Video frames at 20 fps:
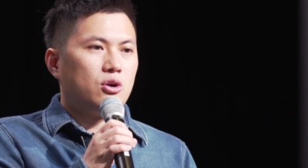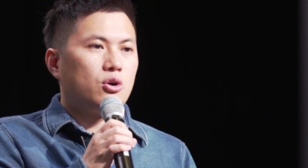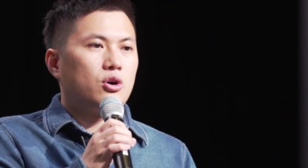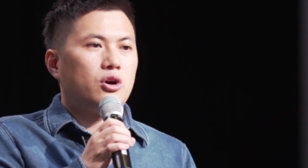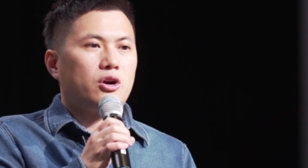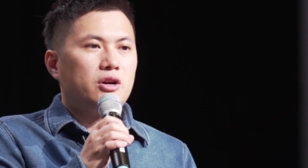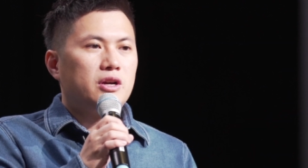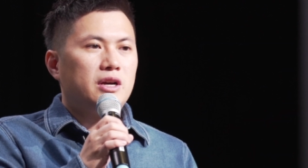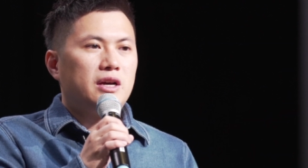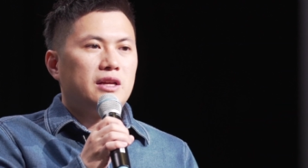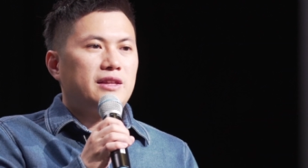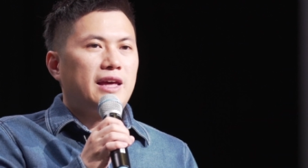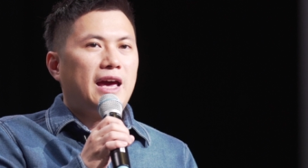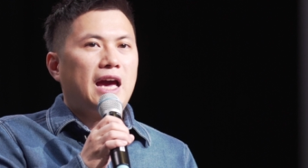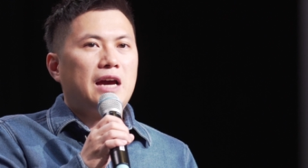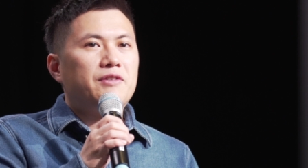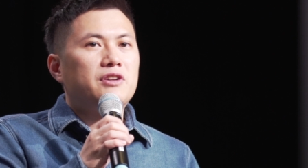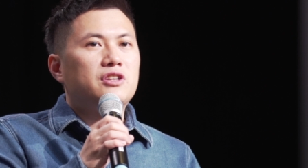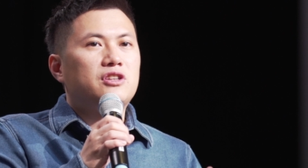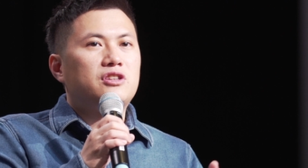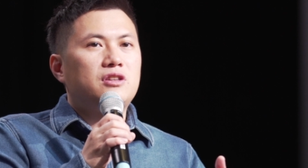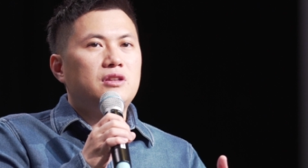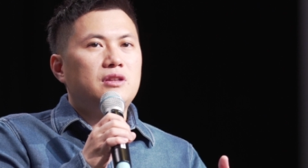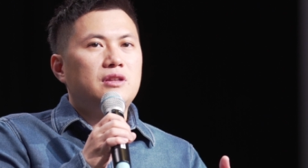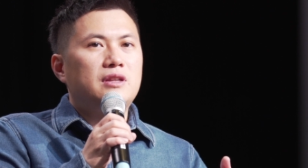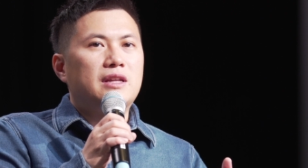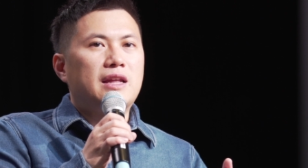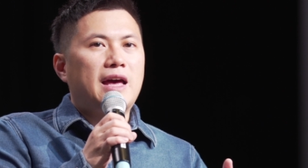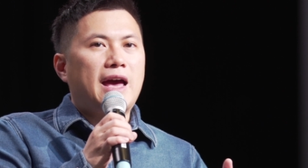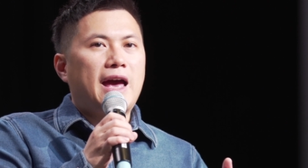Or they haven't
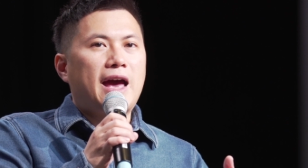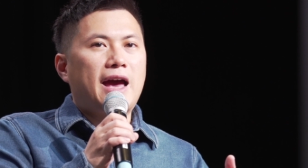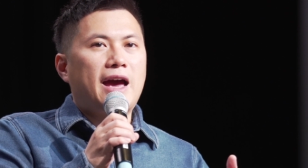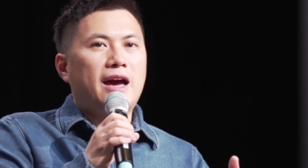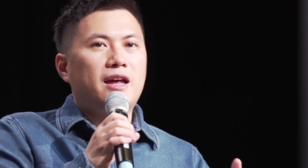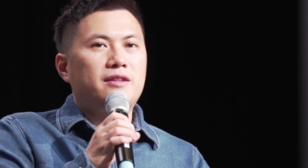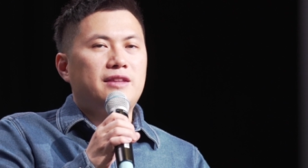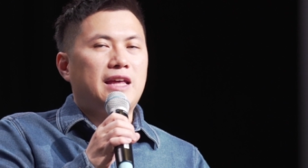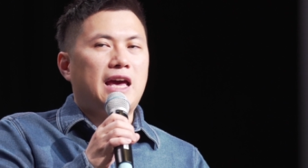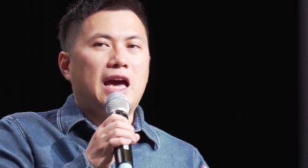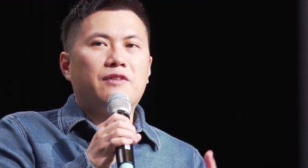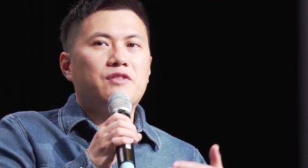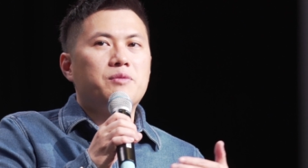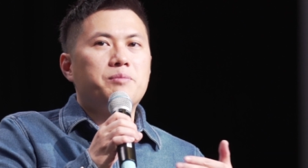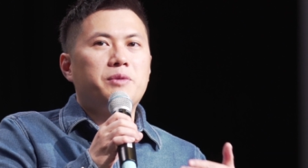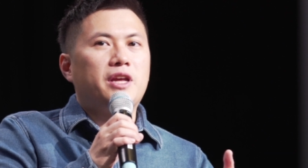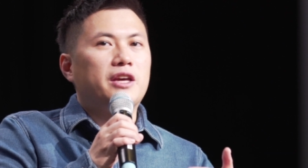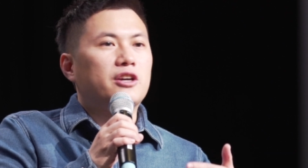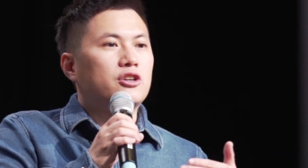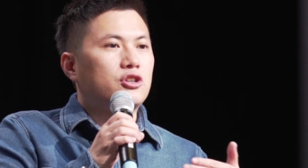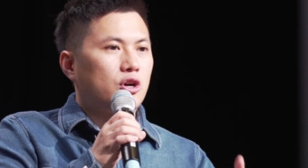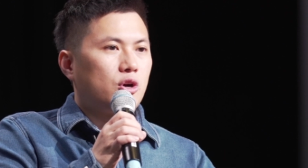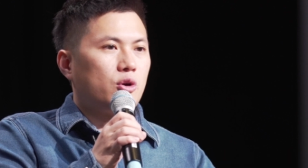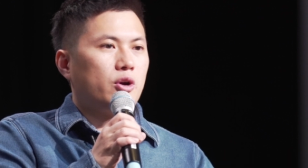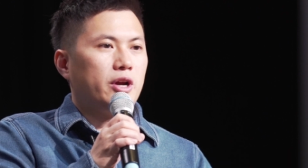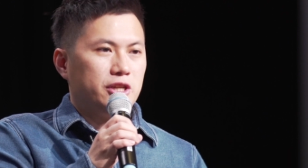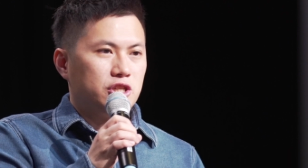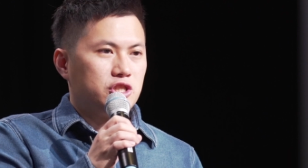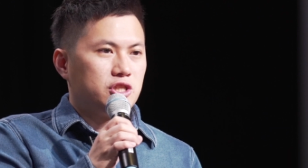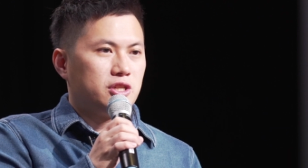been
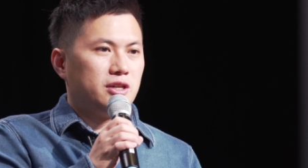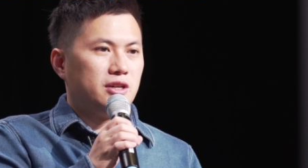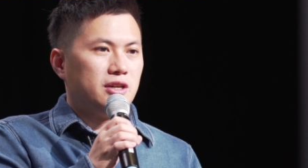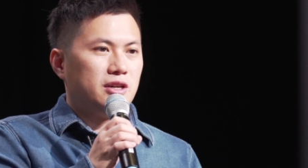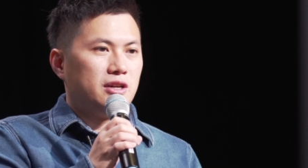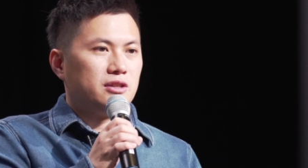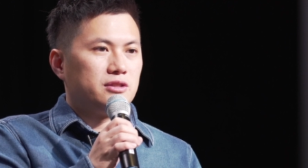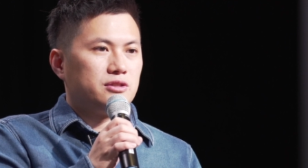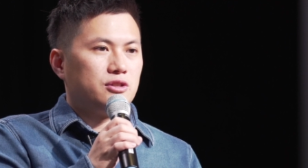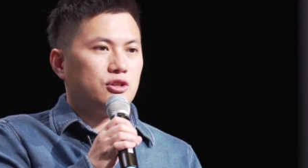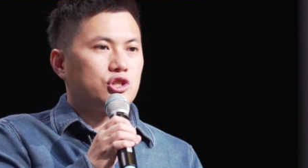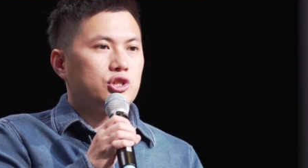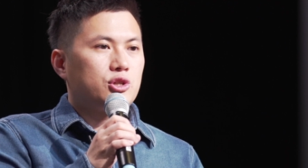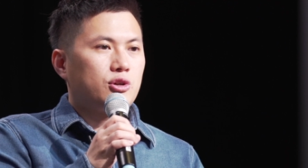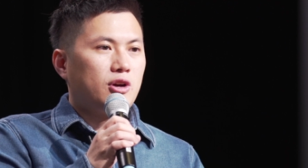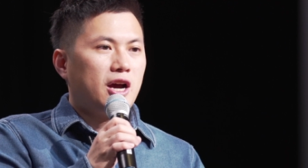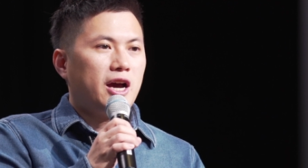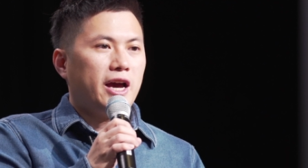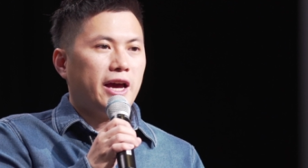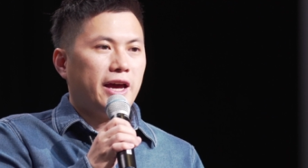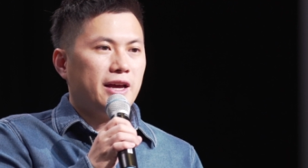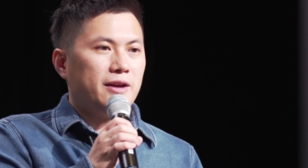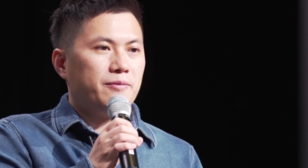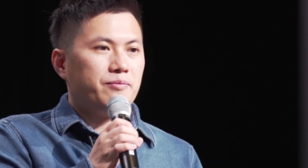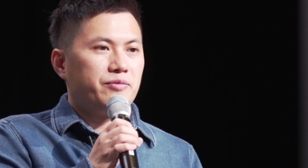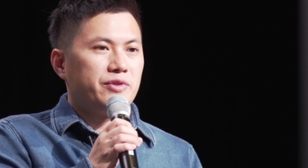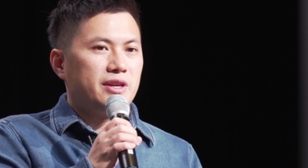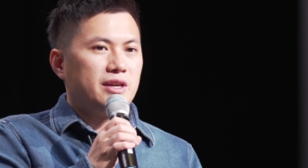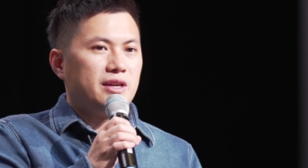encouraged to try.